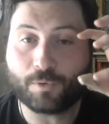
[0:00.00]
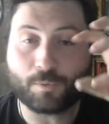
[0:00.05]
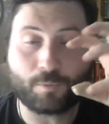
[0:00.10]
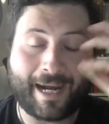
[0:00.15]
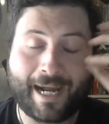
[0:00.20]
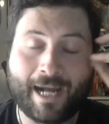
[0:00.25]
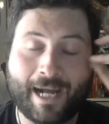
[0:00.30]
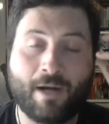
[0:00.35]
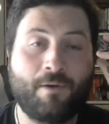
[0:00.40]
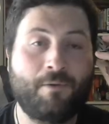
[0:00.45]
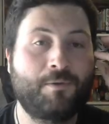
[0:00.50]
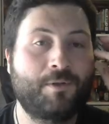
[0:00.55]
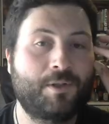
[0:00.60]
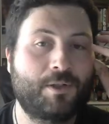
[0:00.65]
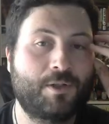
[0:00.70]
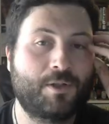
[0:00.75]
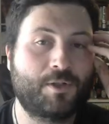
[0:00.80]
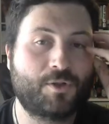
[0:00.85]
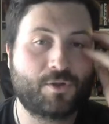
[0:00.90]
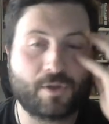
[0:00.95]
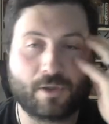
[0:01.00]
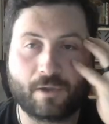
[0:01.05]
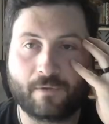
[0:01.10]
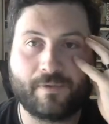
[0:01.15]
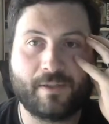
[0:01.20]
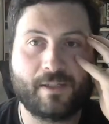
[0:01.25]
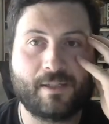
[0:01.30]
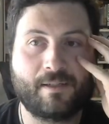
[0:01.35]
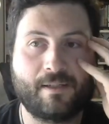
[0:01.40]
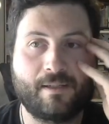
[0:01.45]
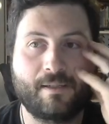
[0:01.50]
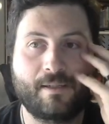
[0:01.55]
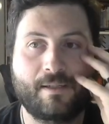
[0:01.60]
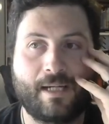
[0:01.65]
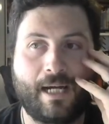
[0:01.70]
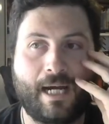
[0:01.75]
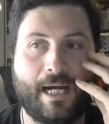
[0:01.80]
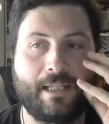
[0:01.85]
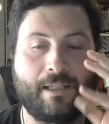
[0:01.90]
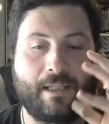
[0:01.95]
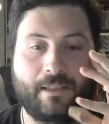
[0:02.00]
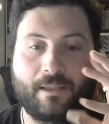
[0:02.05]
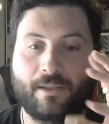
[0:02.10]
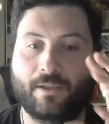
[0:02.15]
round surface inside. Like